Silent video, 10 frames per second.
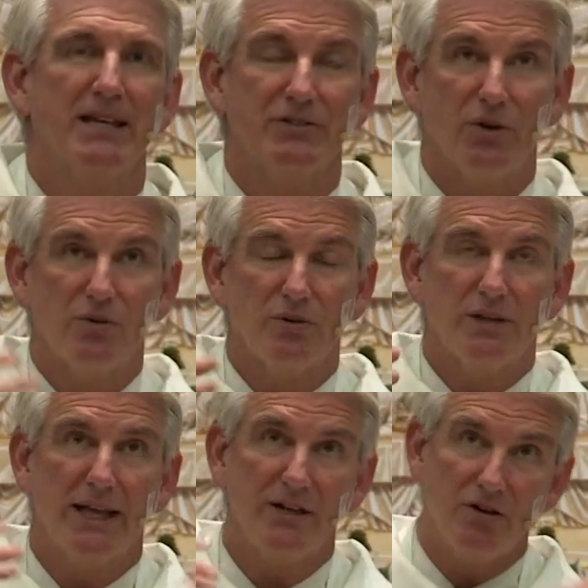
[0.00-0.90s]
So
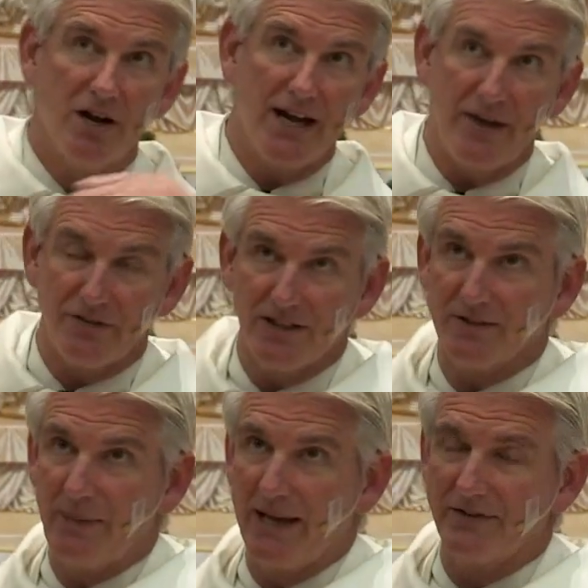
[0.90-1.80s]
later on after this
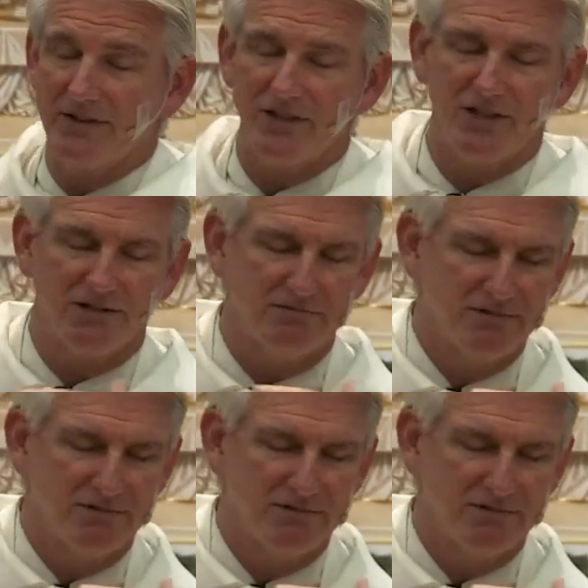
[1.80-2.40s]
passage here,